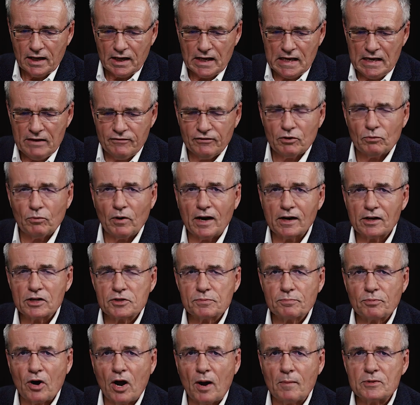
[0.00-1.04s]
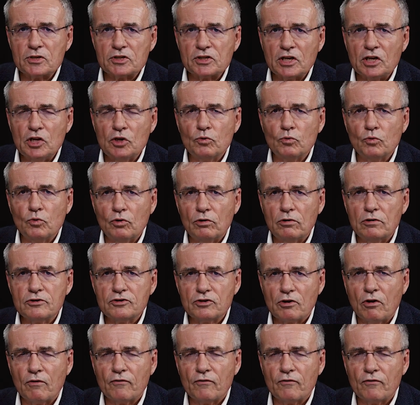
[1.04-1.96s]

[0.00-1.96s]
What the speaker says: Even while it's promised he rules